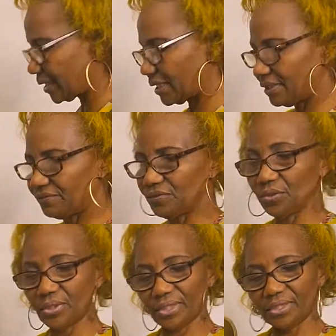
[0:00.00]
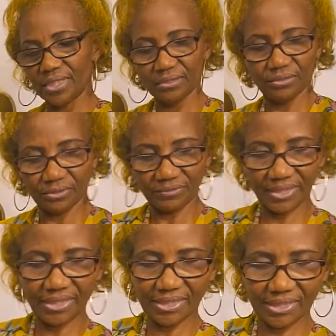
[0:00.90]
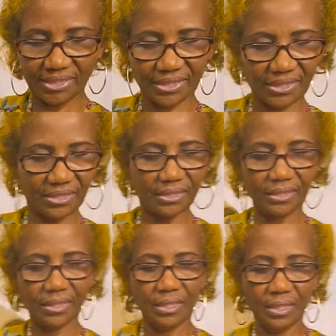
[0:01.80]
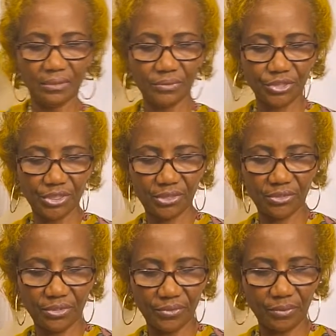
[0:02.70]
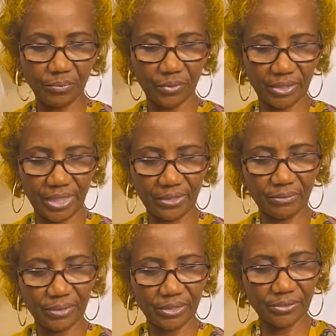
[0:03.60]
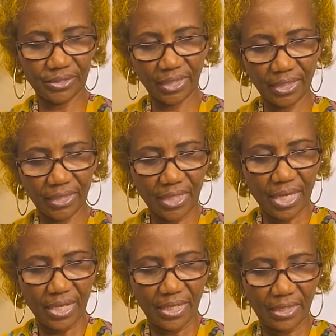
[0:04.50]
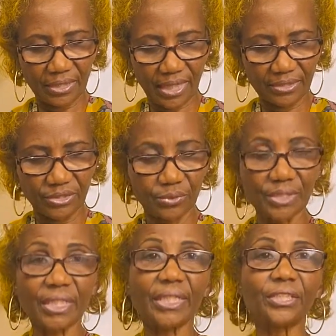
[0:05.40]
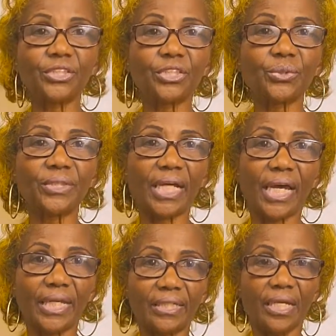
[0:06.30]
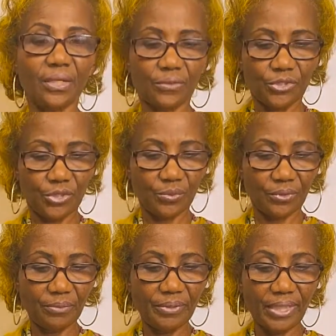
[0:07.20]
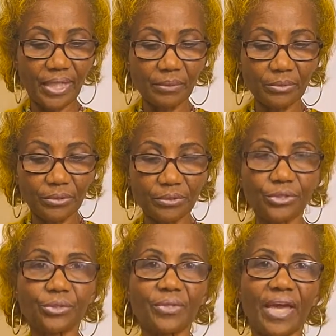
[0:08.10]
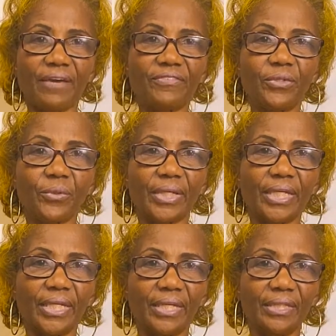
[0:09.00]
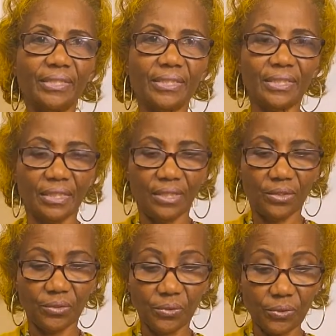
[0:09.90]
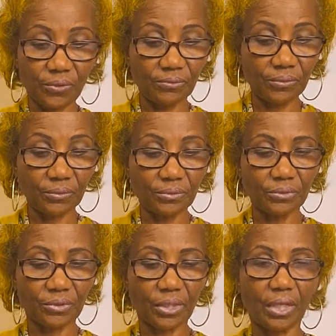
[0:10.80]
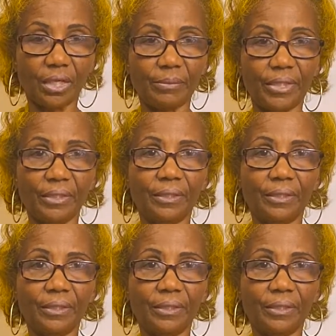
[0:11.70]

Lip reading: then if you can take your wrist, which is another important element to take. Now, don't take it too tight, because you want to be able to have your hand go through the garment.